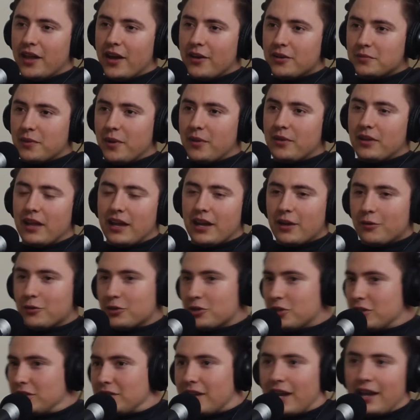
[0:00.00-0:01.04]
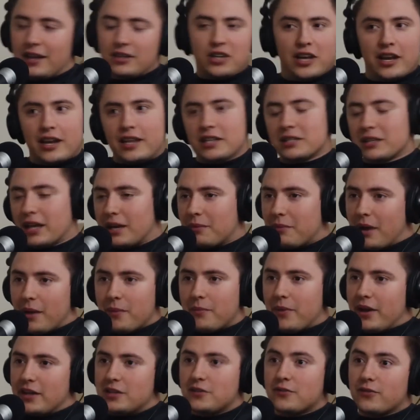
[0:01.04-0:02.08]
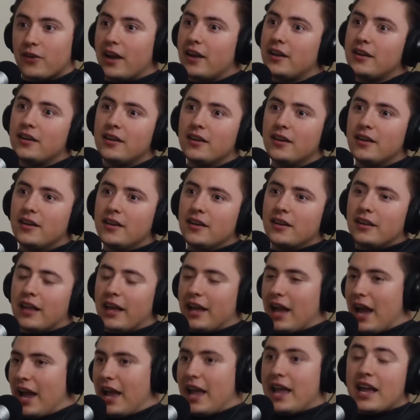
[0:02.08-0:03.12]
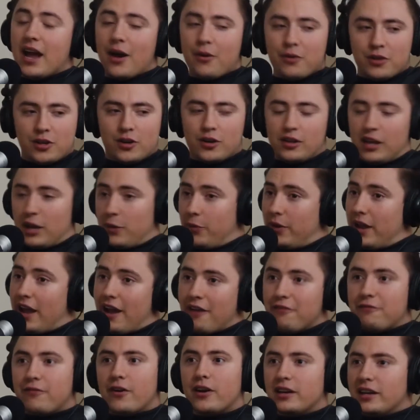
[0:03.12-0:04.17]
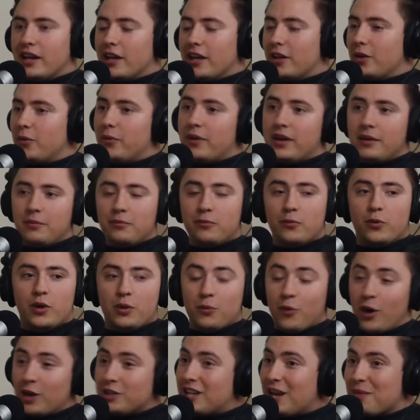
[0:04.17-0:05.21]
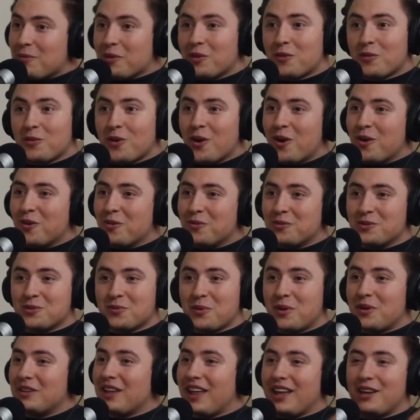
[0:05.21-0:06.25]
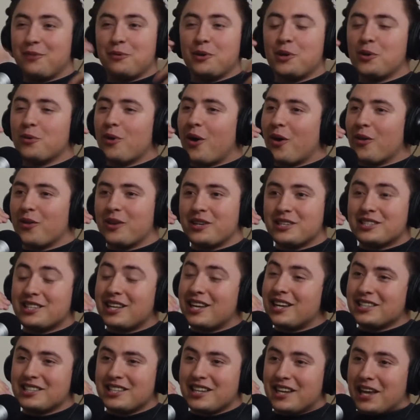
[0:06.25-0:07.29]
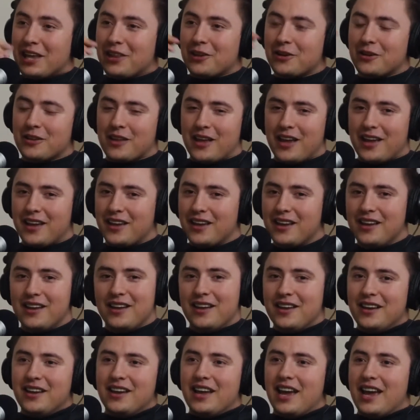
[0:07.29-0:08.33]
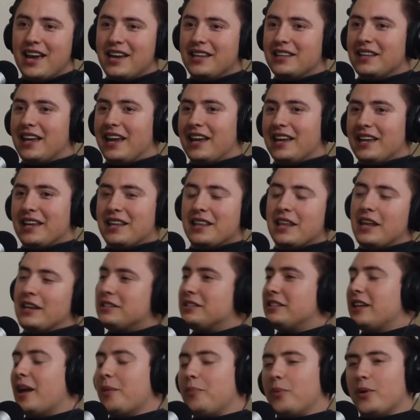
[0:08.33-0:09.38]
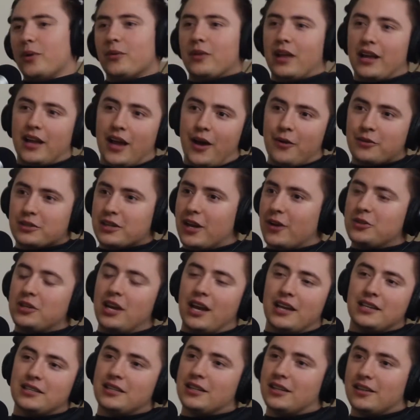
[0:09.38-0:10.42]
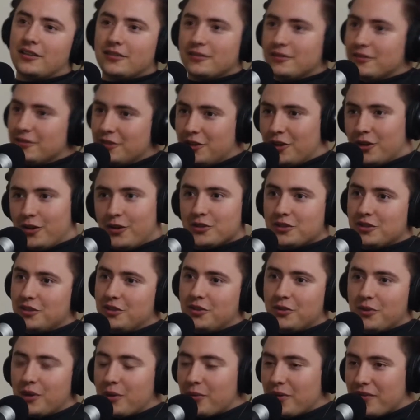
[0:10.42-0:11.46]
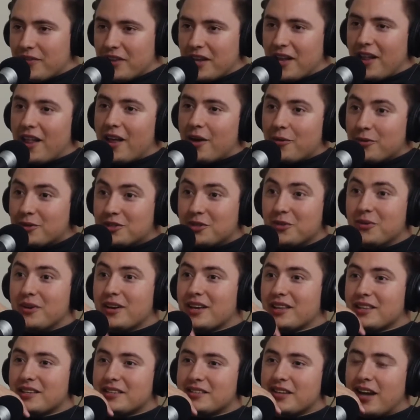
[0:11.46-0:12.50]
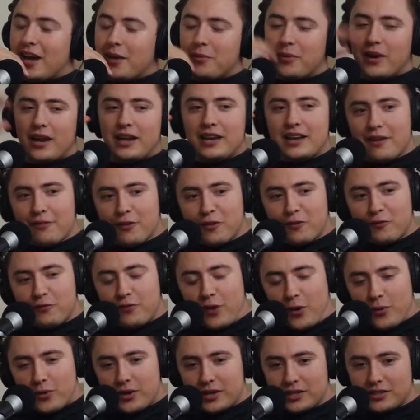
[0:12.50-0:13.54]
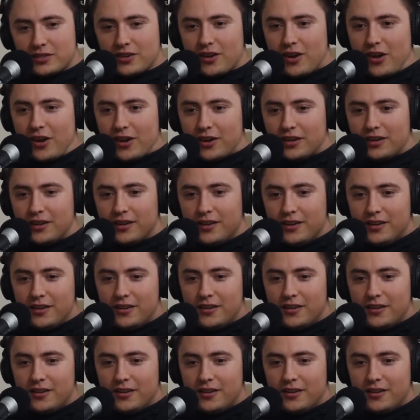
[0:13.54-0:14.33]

and that was my like it was just like Jaynee's like my best friend. Like, I hang out with her, like, we have fun together. We watch Game of Thrones. We do all these things together, like, and then separate, like, I was out chasing girls or doing whatever the hell I was doing at the time, but I never focused on,